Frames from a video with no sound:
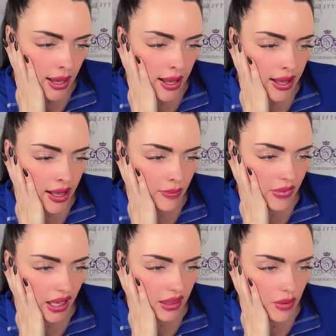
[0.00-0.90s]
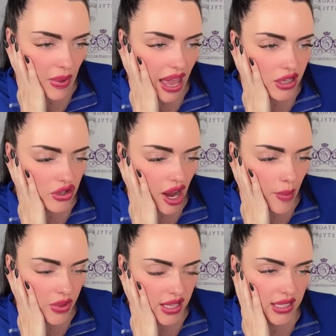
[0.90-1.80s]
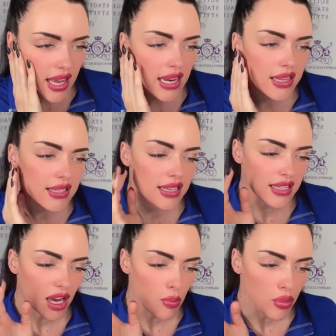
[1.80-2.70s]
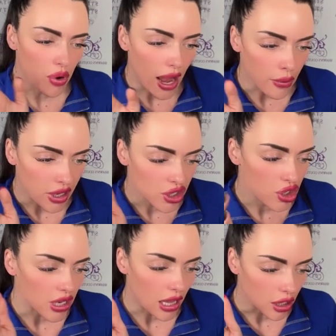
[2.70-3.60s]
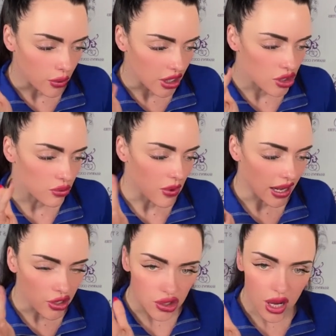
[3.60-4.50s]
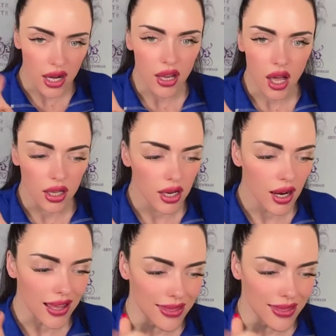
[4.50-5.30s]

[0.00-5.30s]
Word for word: Um, like the backdrop and this lighting is, is like a brownish, yellowish, reddish kind of color,